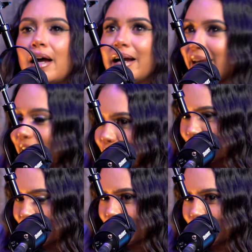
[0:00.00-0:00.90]
I cared
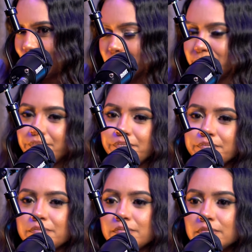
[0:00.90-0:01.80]
about,
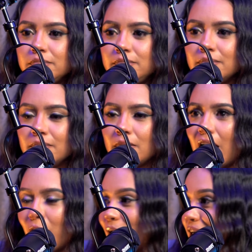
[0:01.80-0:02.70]

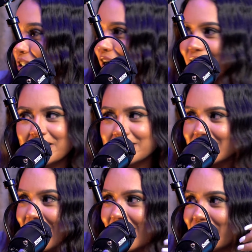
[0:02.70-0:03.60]
I watched all his
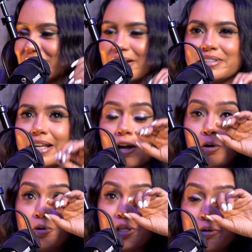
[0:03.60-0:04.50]
lives. I was like,
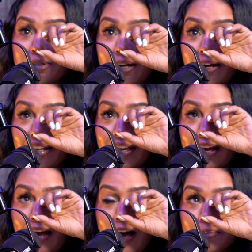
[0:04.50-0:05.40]
oh, dude's on. Like,
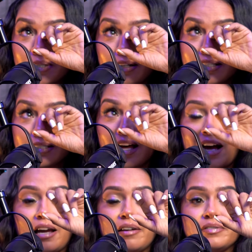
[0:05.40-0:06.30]
I hopped on his
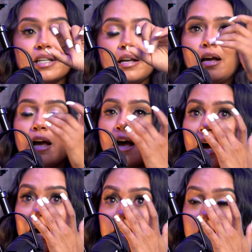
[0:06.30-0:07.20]
lives.
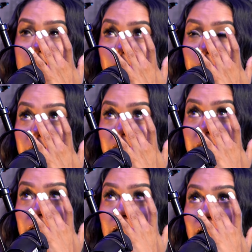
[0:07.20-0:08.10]
I just
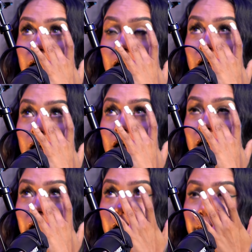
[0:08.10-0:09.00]
really
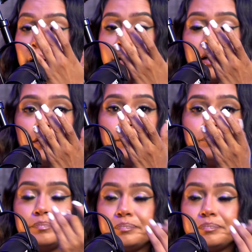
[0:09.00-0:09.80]
cared about him.